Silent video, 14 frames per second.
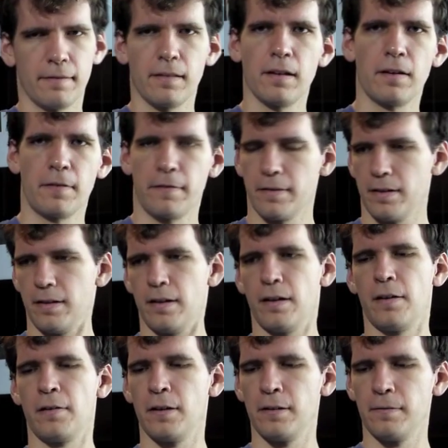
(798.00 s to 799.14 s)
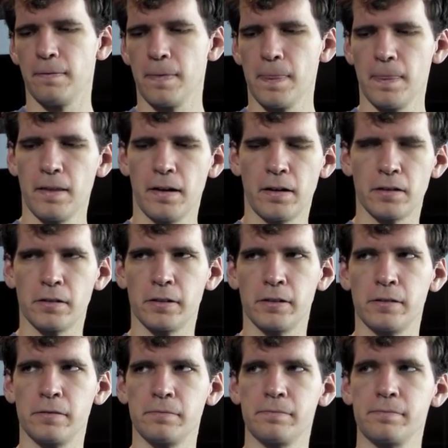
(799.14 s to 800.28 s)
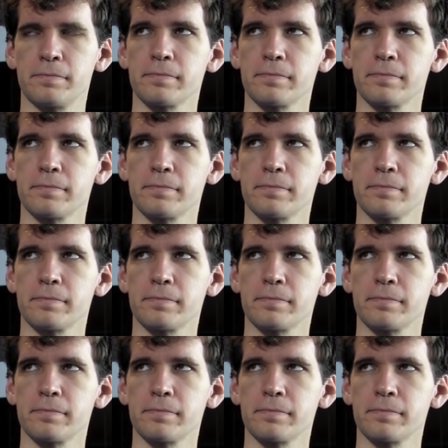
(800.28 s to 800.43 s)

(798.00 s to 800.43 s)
so, oh, and also,